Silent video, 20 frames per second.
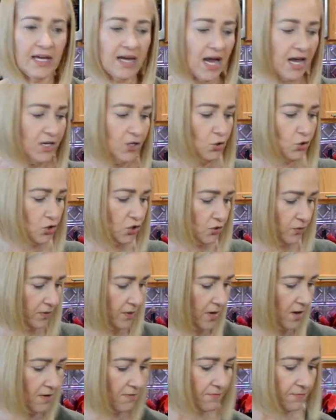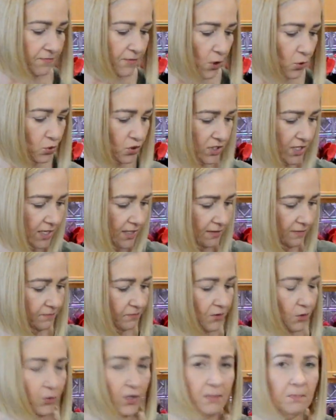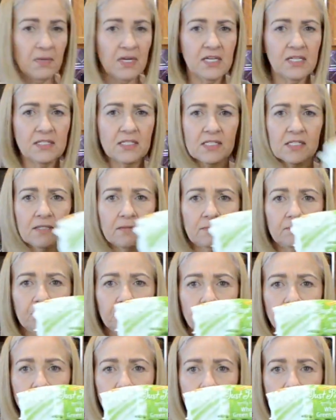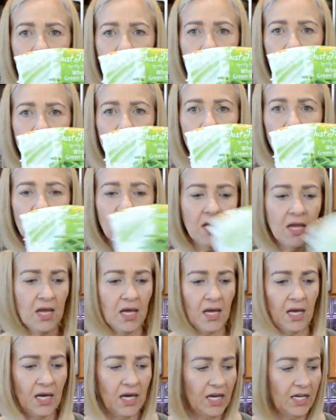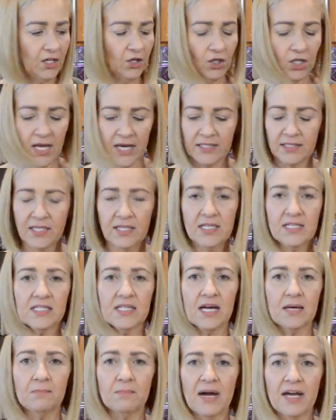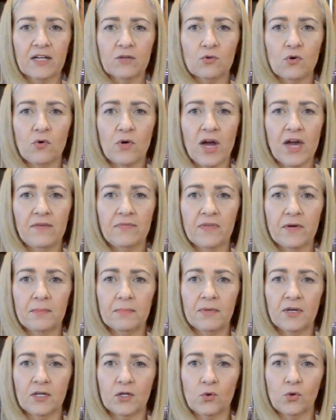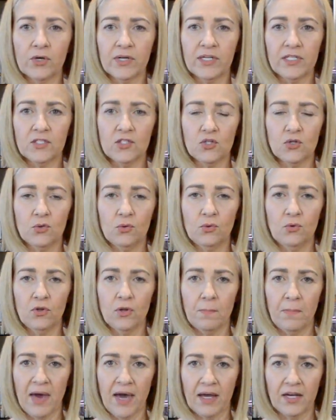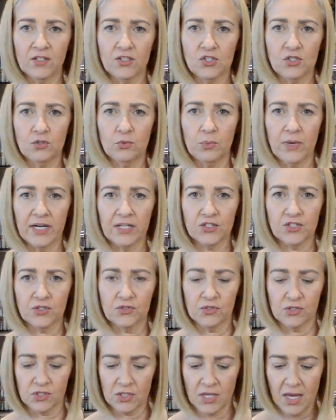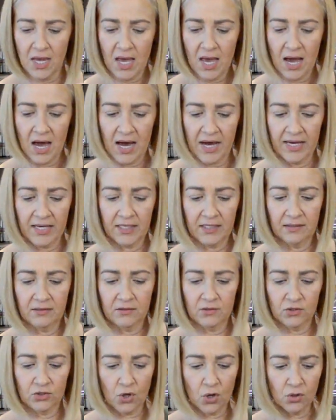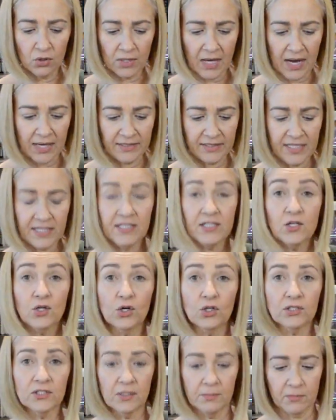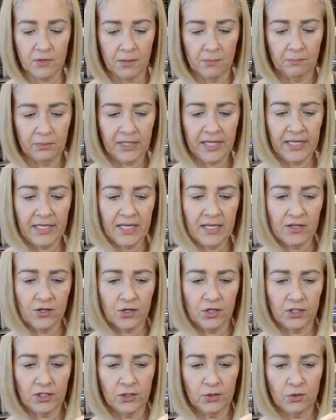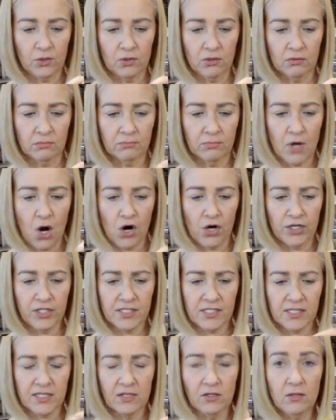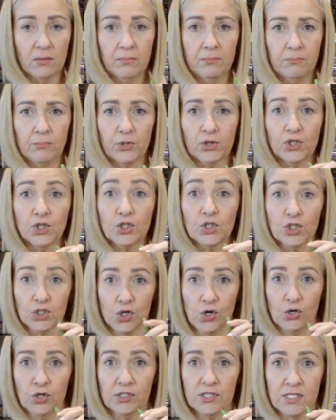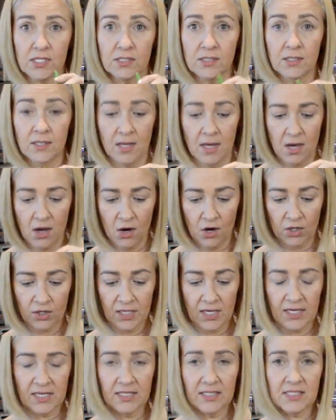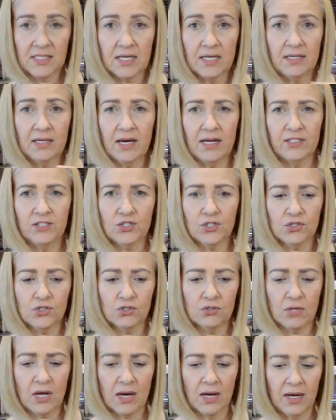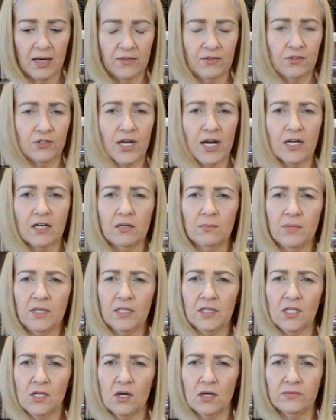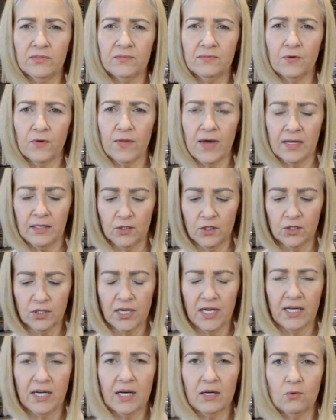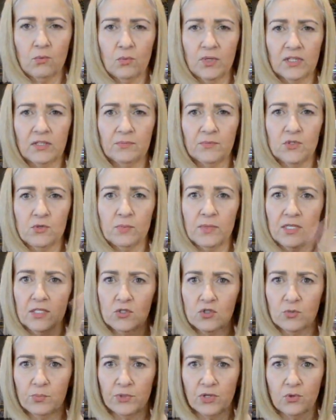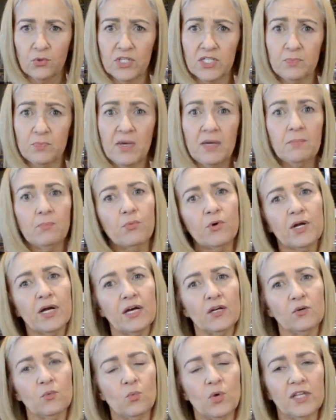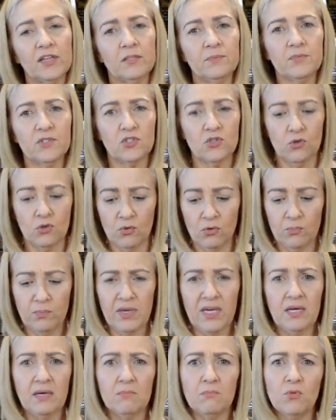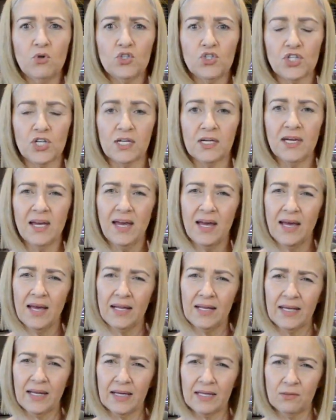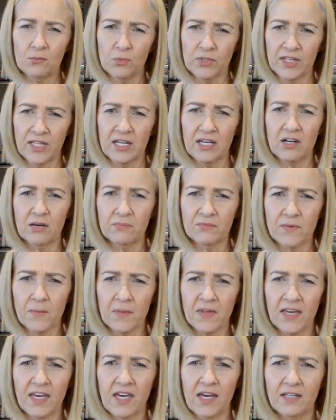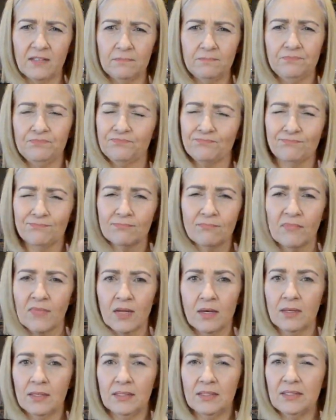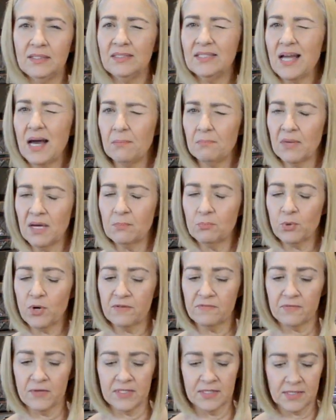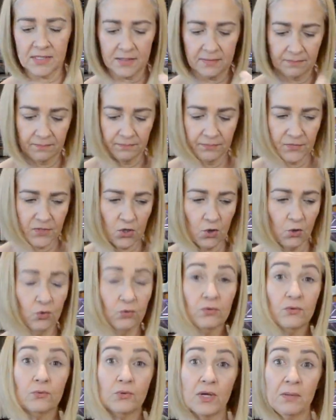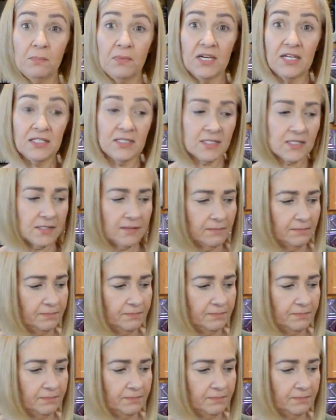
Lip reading: I used frozen green beans. And all I did is I microwaved them according to the package directions. I didn't cook them completely. They're a little hard still, but they're cooked on the inside. They're not gonna be in the oven for that long, and I don't want them to be super crispy, but I don't want them to be mushy like when they come from the can. Not my preference. So green beans.